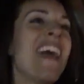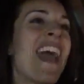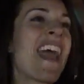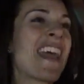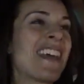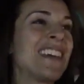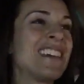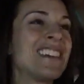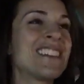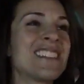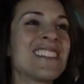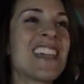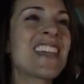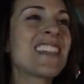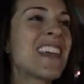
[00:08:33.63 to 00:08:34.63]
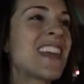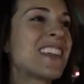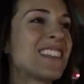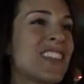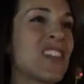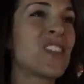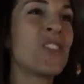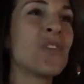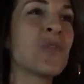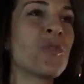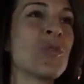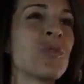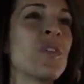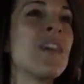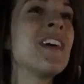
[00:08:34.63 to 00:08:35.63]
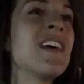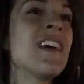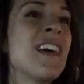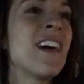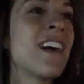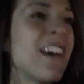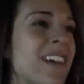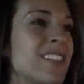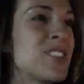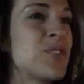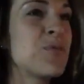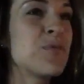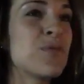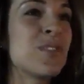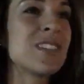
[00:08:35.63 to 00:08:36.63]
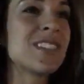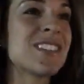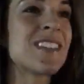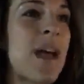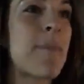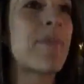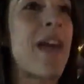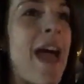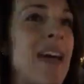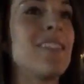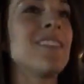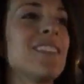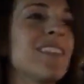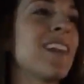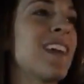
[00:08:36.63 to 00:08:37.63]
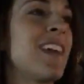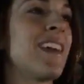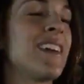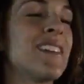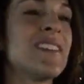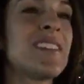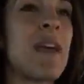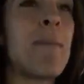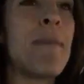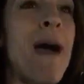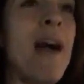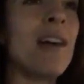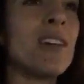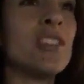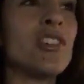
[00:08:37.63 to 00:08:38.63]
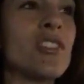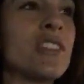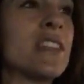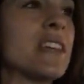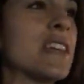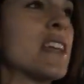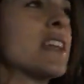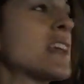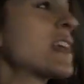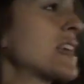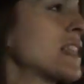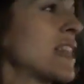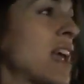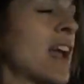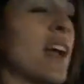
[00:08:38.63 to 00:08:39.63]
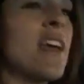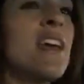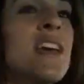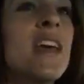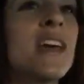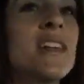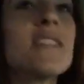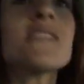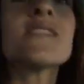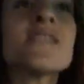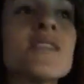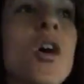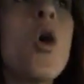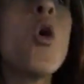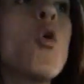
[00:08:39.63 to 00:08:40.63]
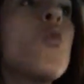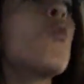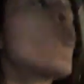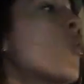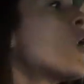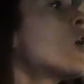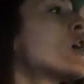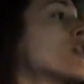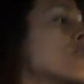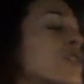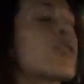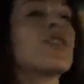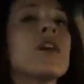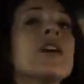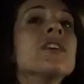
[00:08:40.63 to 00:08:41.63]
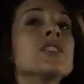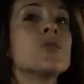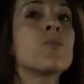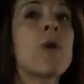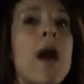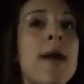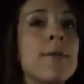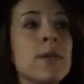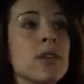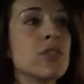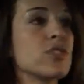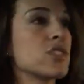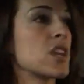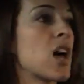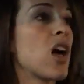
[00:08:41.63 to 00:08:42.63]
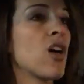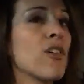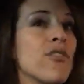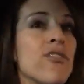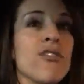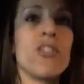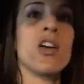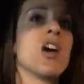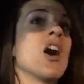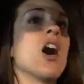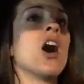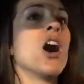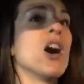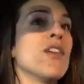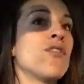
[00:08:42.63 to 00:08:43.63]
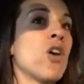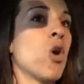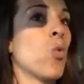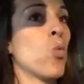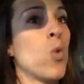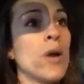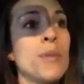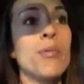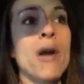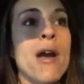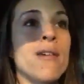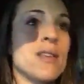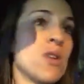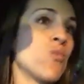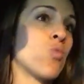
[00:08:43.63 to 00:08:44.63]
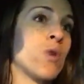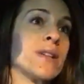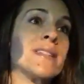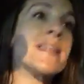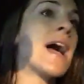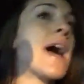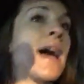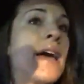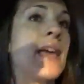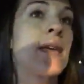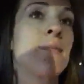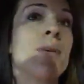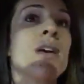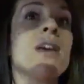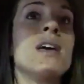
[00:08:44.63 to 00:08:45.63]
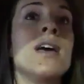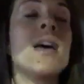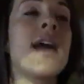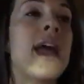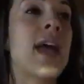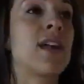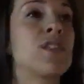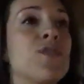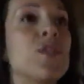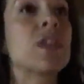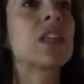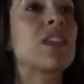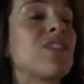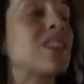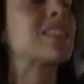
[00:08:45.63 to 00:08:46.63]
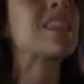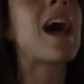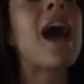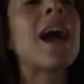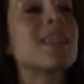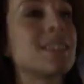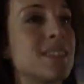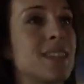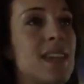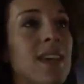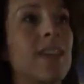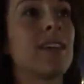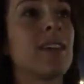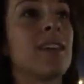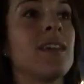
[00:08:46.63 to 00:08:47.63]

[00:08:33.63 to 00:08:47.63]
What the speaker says: and take that as a cue to stop that and get back on your clean eating. It is so worth depriving yourself of one brownie one time and feeling fantastic